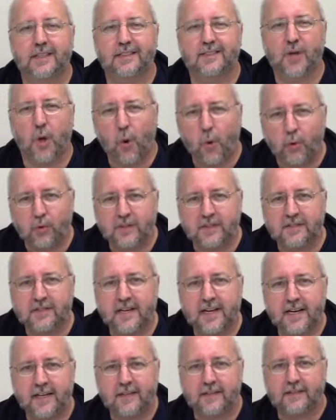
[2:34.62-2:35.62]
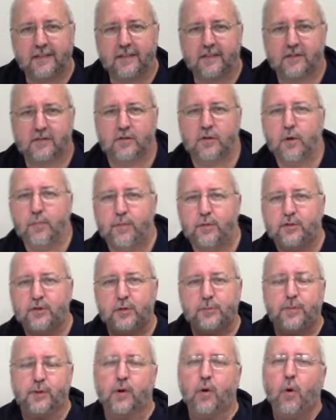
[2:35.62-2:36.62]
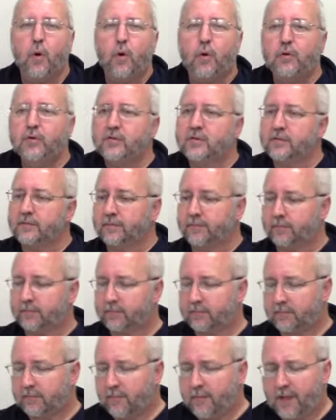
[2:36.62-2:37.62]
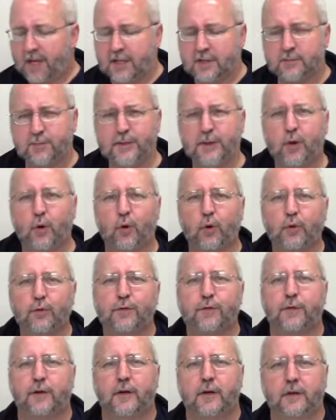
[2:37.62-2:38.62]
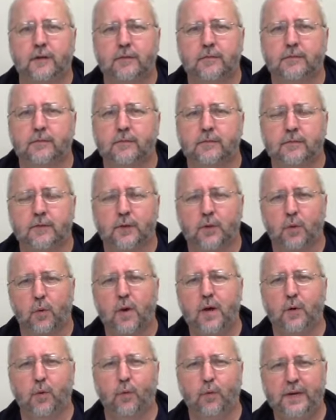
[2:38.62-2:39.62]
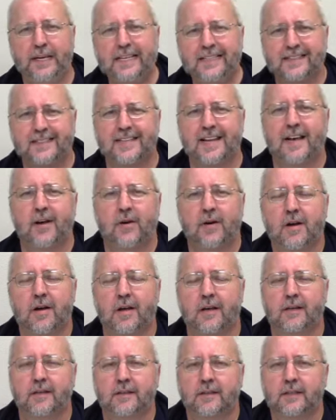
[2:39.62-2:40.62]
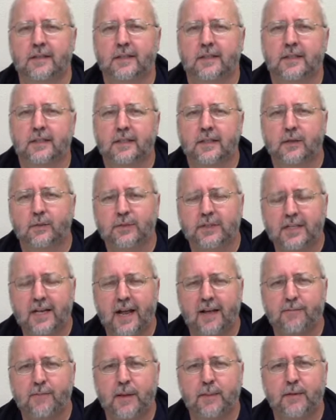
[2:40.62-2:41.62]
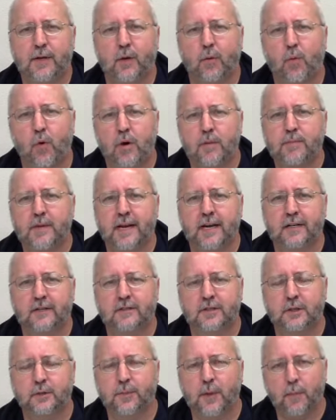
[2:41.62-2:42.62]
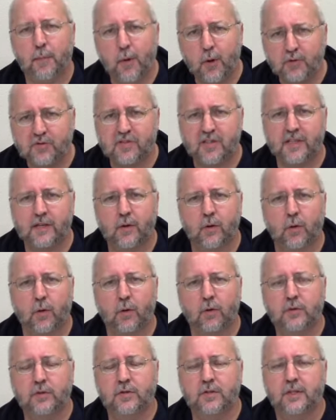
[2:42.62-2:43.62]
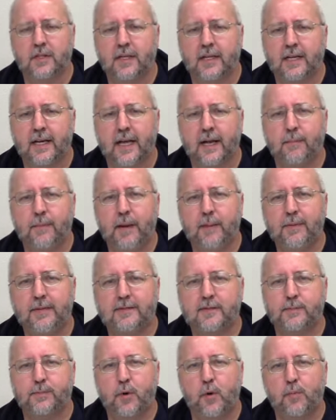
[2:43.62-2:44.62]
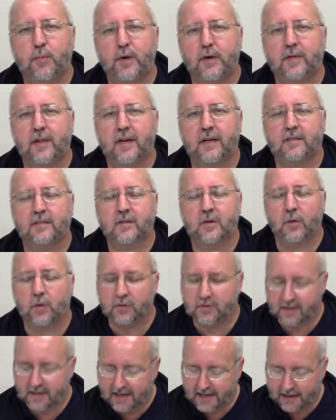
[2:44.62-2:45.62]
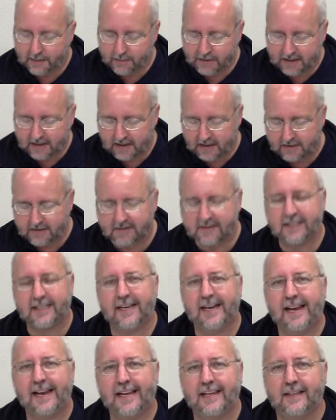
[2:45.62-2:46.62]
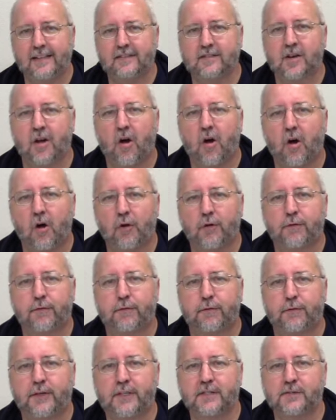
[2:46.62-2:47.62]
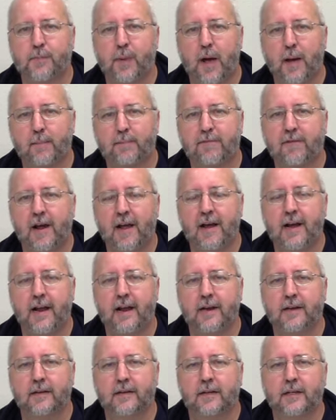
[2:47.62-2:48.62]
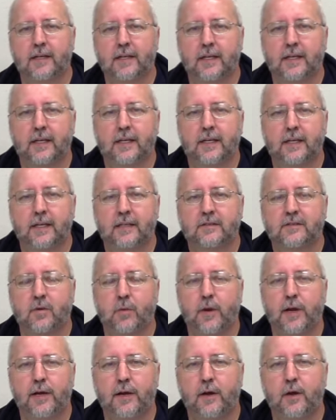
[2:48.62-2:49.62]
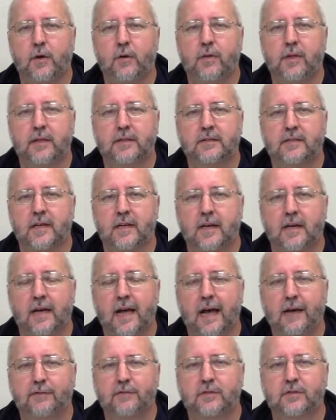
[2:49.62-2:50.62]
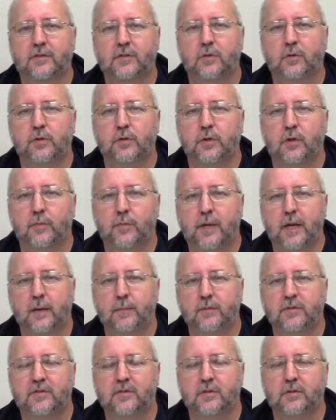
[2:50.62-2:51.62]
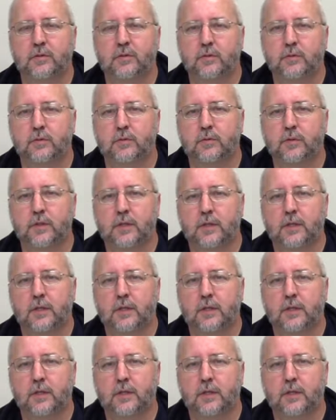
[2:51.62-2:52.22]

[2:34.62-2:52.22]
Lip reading: It's cold, isn't it? Super, super cold. It's been cold for, weeks now, huh? We did have maybe a warm day or two, but mostly cold. And maybe it's appropriate that it's cold today because today is called Freeze Pop Friday. And so I know that after school you'll be able to